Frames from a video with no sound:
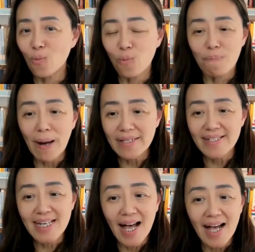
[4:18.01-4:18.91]
by the
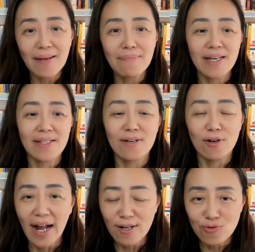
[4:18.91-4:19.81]
time that they're
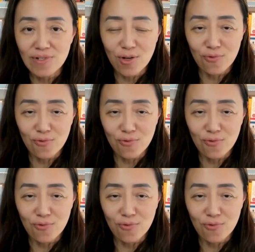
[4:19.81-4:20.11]
actually